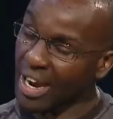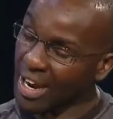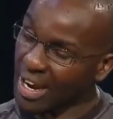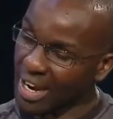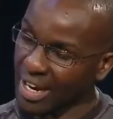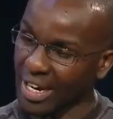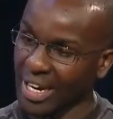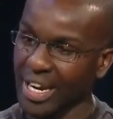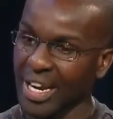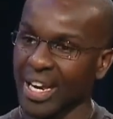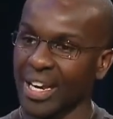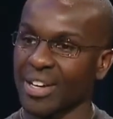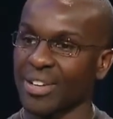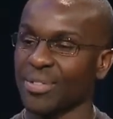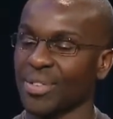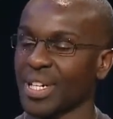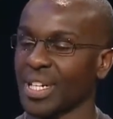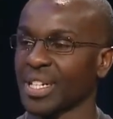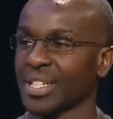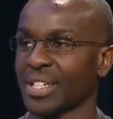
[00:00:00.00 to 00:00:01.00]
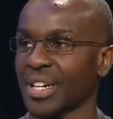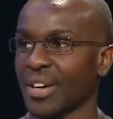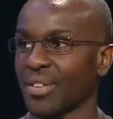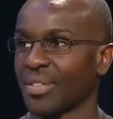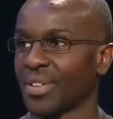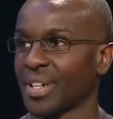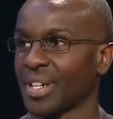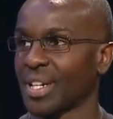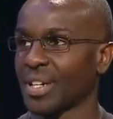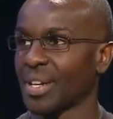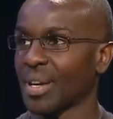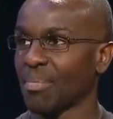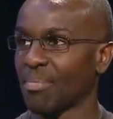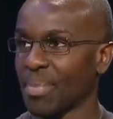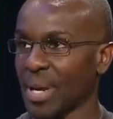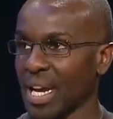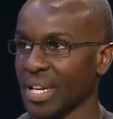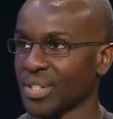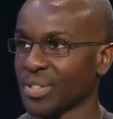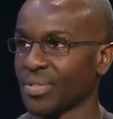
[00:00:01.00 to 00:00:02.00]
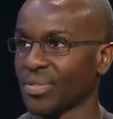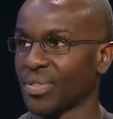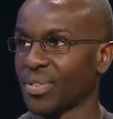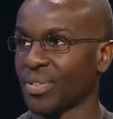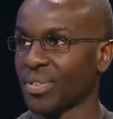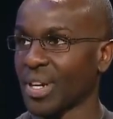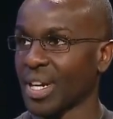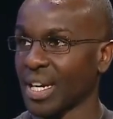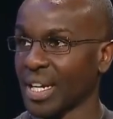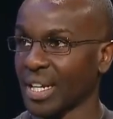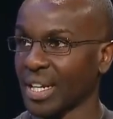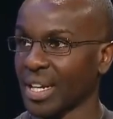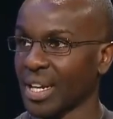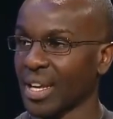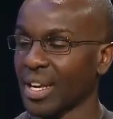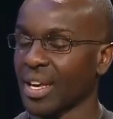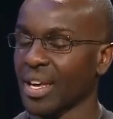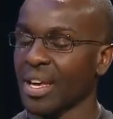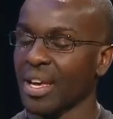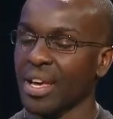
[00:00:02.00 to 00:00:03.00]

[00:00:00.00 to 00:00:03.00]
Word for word: again rediscovered a passion for, for running, running.